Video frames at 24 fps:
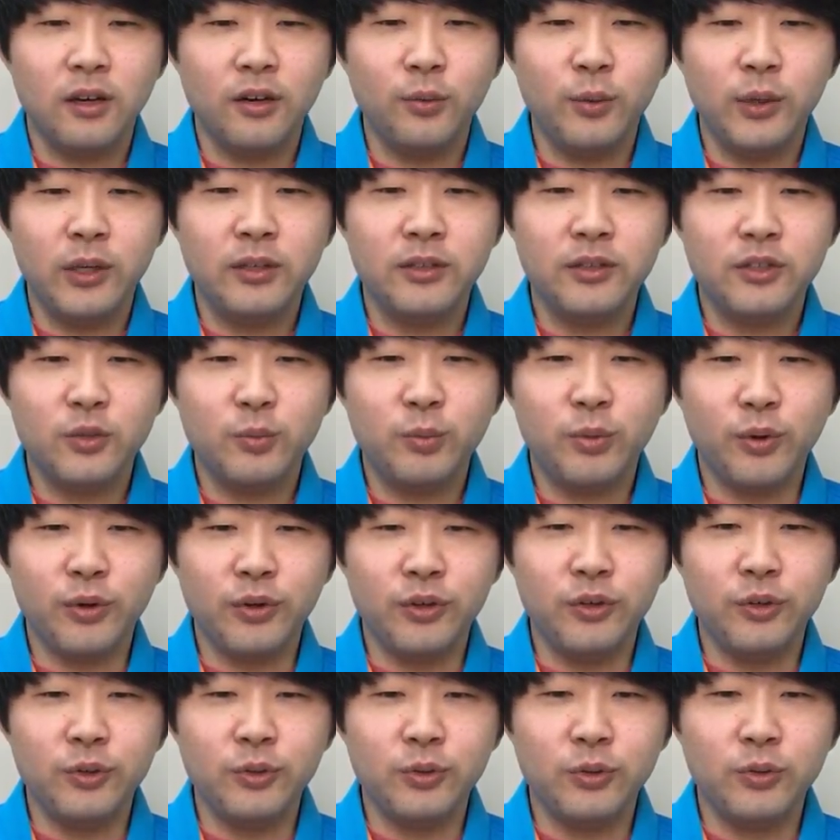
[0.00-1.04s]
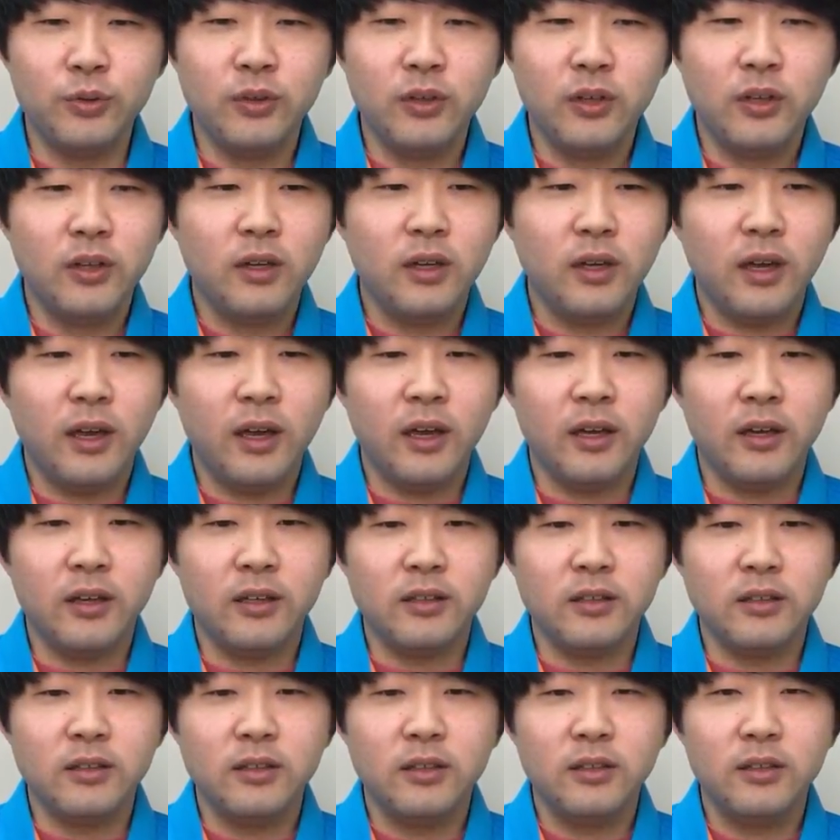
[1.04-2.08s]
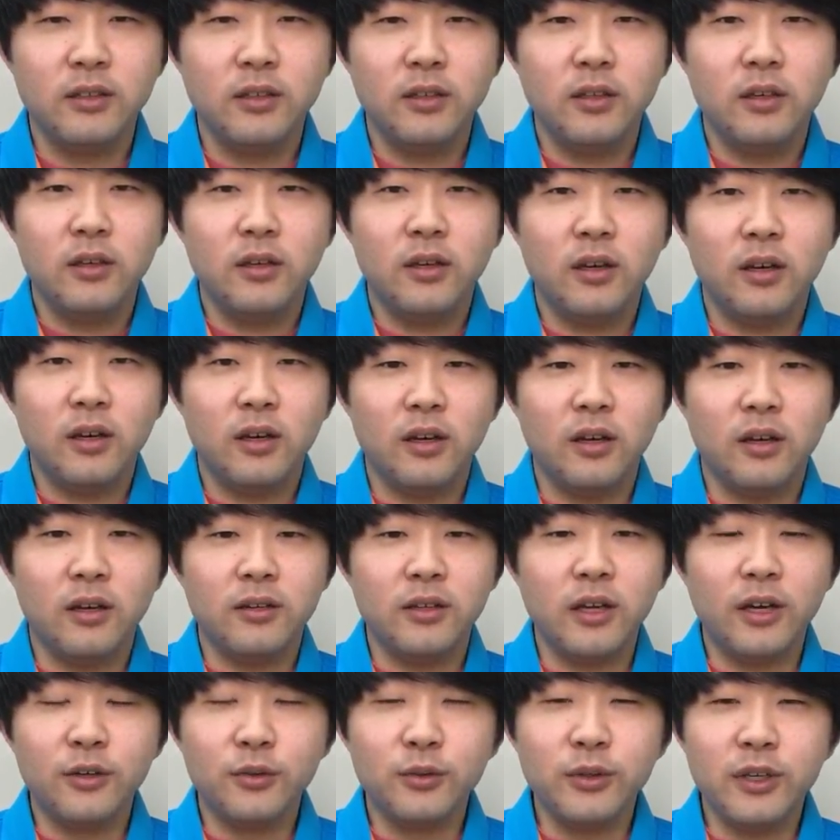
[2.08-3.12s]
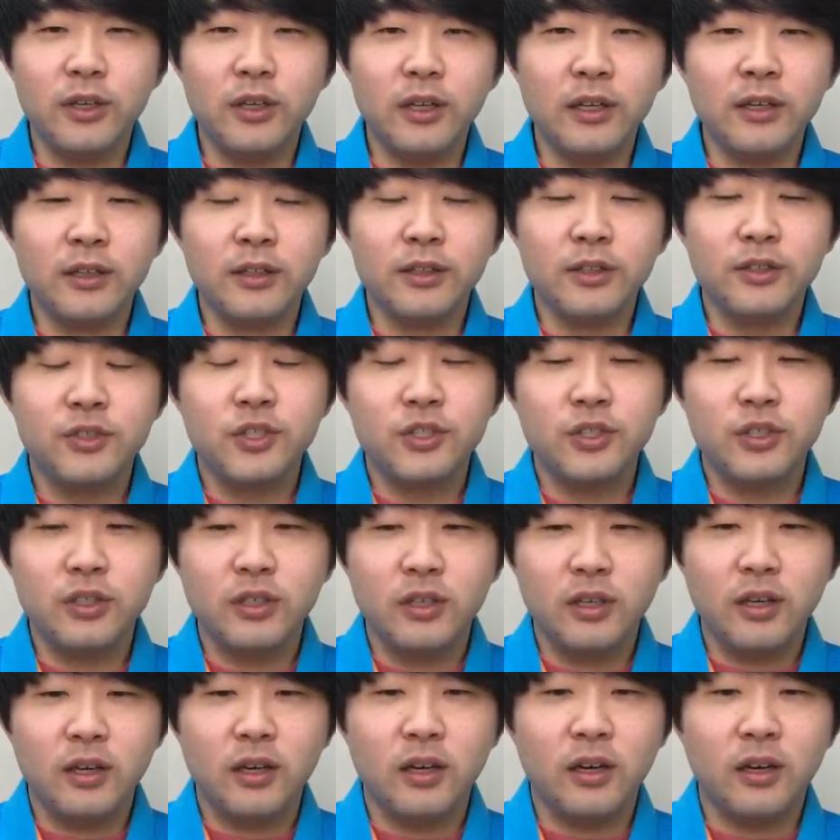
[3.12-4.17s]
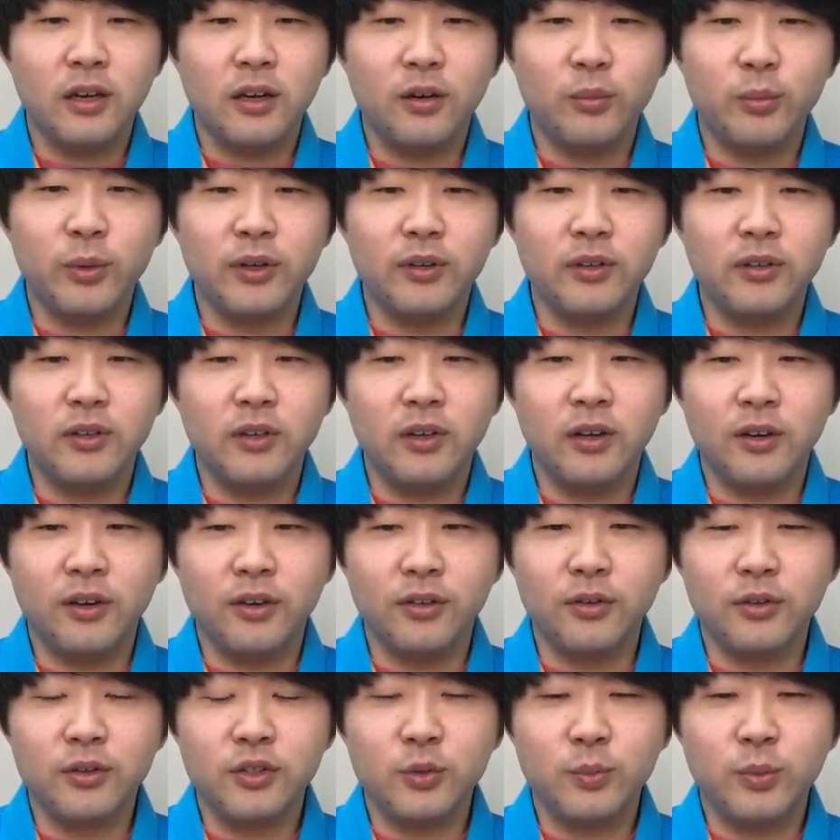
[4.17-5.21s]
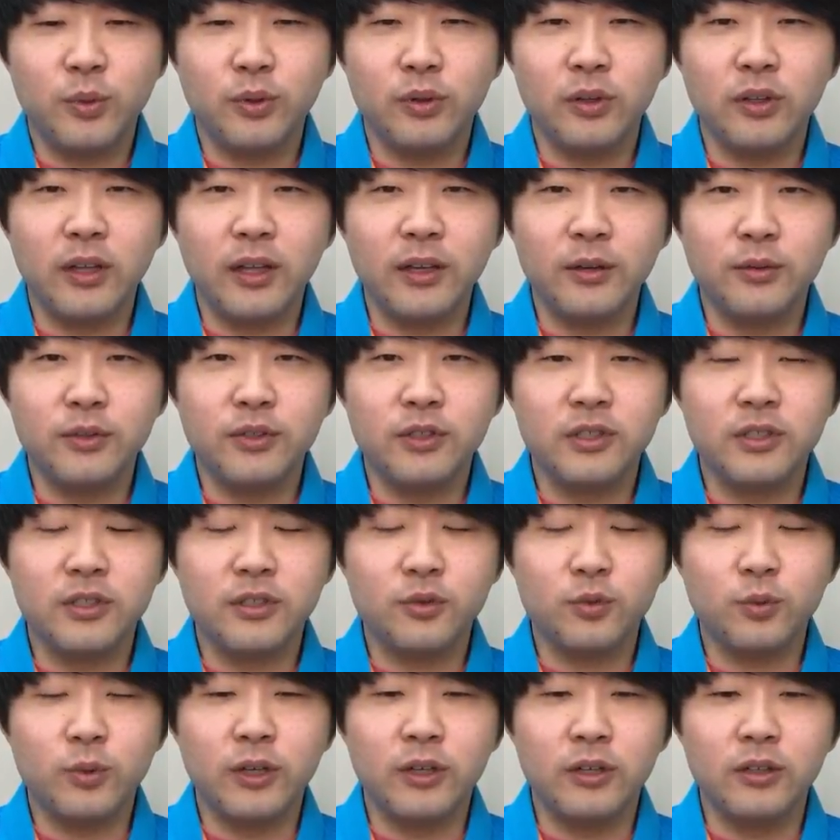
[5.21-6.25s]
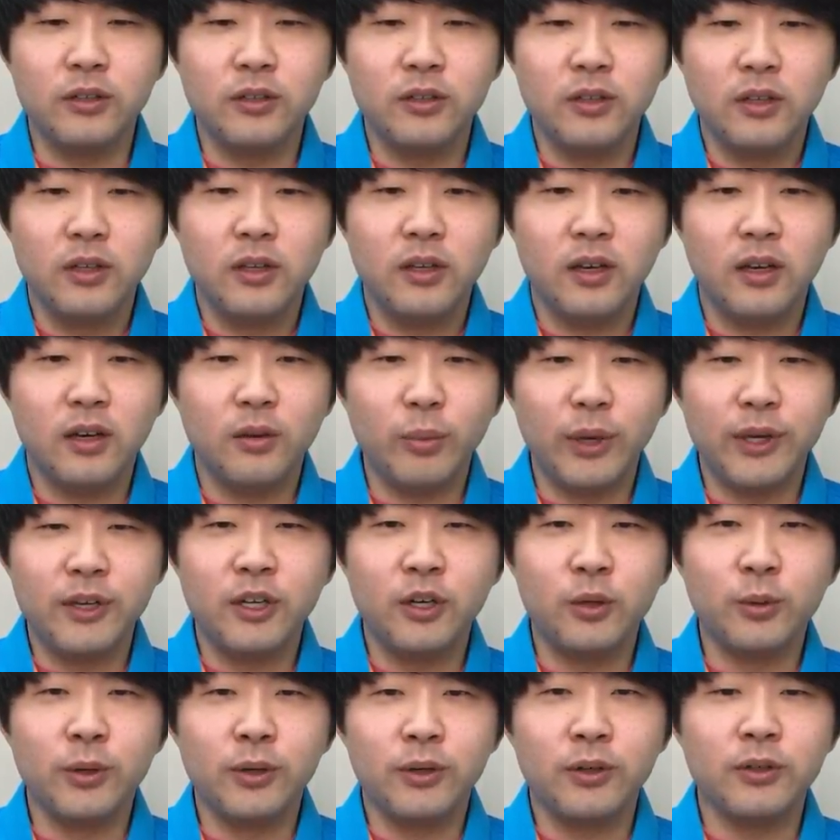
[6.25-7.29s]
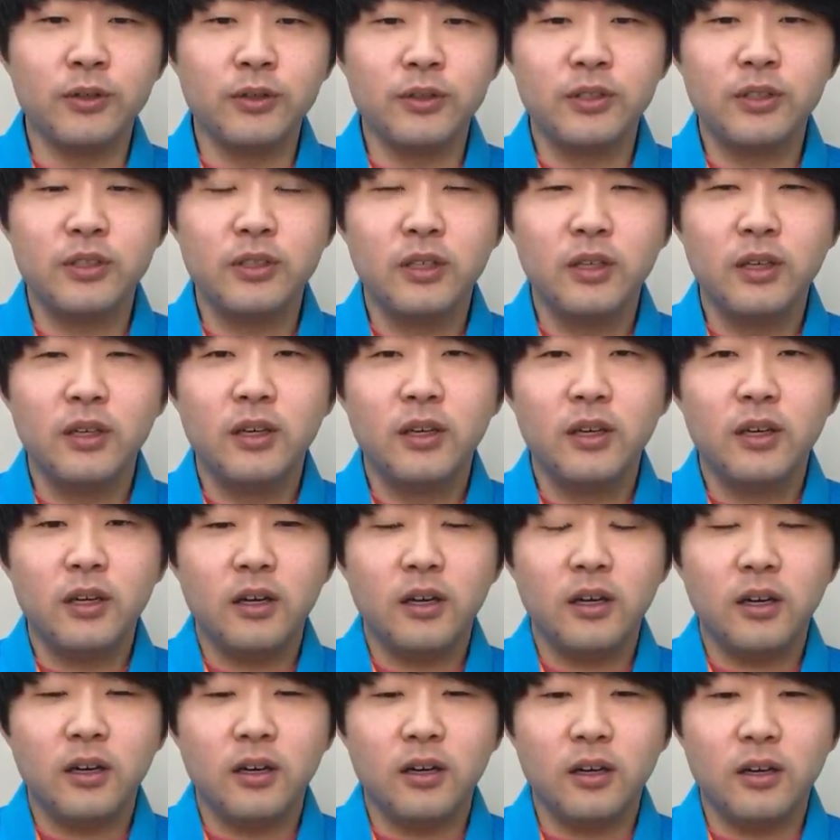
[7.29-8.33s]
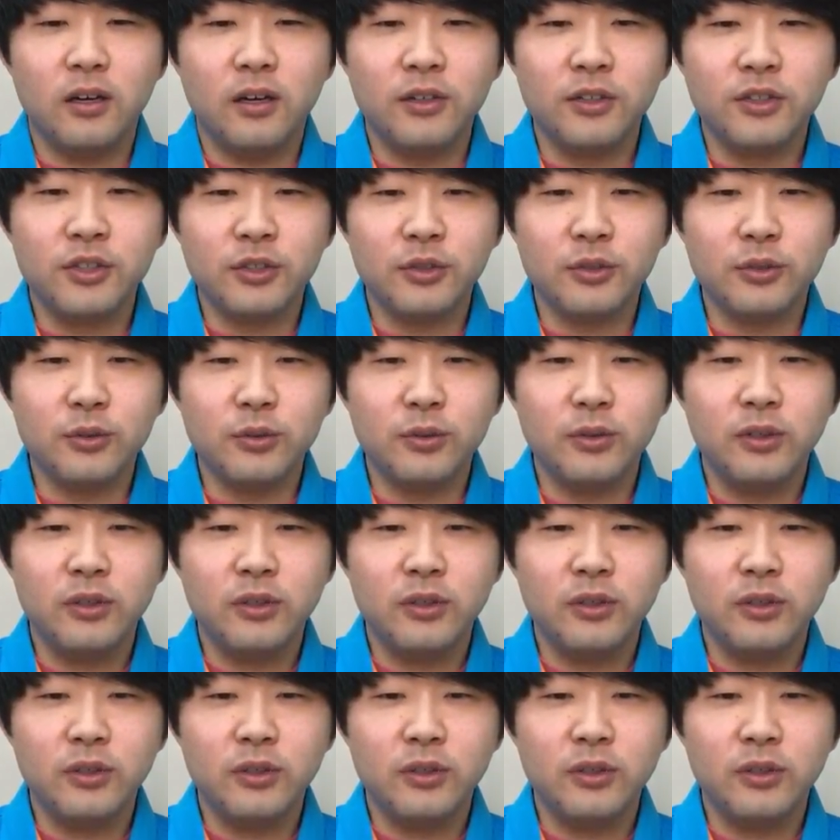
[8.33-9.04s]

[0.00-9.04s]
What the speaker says: We can support you, and not only in English, but our other supported languages as well. My coworkers also